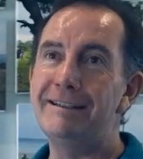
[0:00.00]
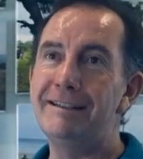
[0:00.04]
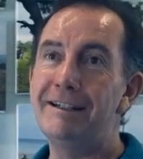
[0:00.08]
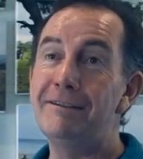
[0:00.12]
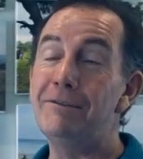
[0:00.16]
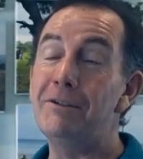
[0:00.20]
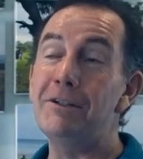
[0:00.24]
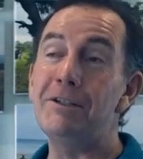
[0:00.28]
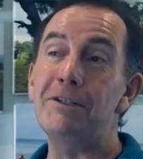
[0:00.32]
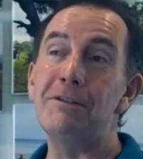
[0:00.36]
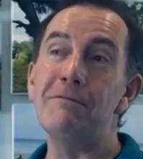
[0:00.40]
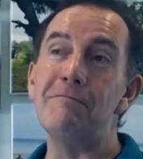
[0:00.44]

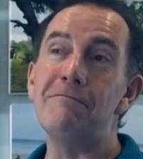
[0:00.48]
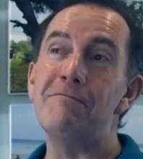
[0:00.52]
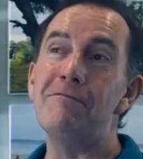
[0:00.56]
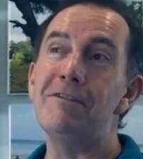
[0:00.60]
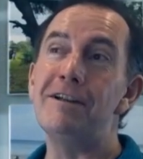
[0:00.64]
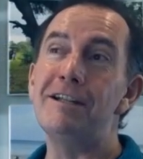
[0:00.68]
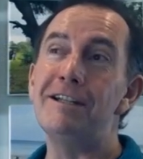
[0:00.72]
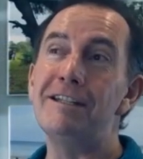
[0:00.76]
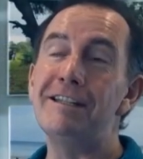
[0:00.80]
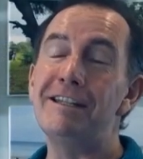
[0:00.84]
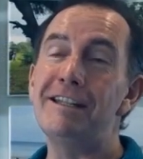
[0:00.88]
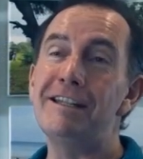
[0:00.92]
I've got some
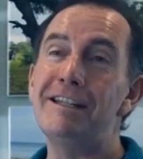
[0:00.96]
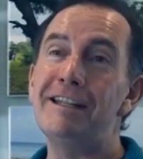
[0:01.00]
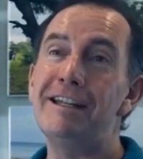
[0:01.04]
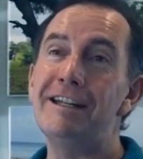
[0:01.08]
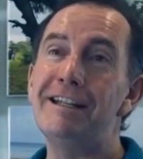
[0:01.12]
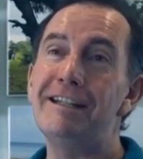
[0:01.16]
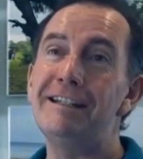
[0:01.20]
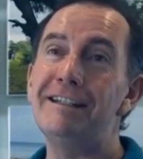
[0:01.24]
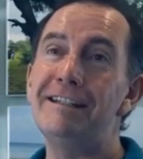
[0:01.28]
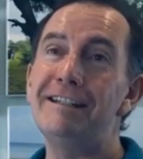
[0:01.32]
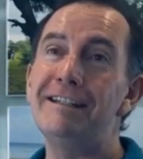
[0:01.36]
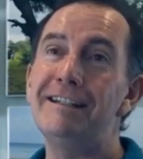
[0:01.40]
friends, and
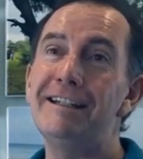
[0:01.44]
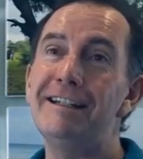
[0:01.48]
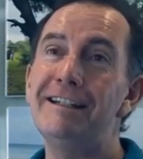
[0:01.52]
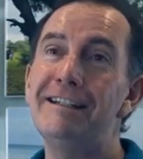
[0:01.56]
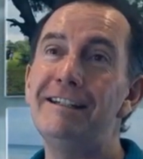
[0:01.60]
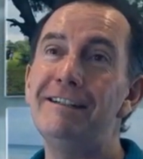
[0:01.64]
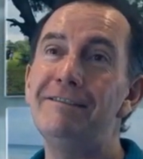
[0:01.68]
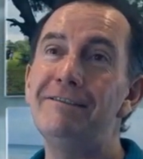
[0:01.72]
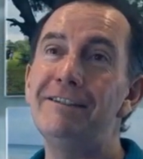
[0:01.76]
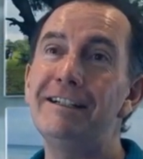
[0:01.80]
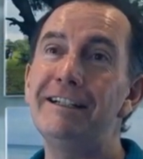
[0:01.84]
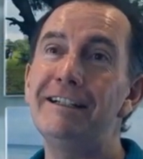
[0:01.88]

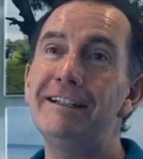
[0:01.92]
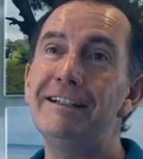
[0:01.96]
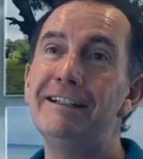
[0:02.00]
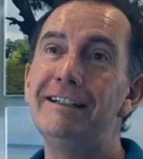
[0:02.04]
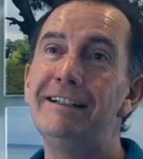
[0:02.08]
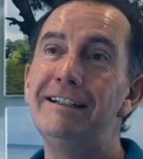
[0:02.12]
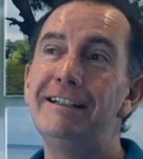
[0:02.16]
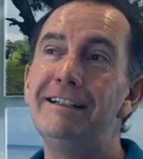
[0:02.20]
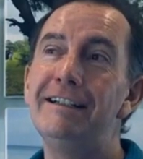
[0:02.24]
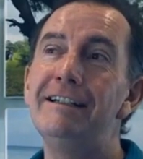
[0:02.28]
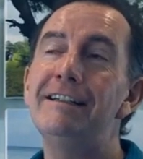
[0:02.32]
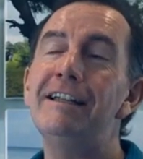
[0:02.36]

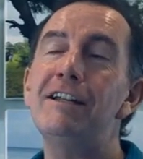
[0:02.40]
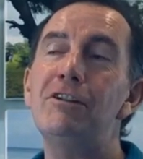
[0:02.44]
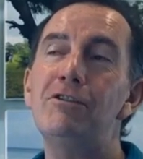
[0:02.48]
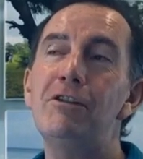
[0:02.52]
they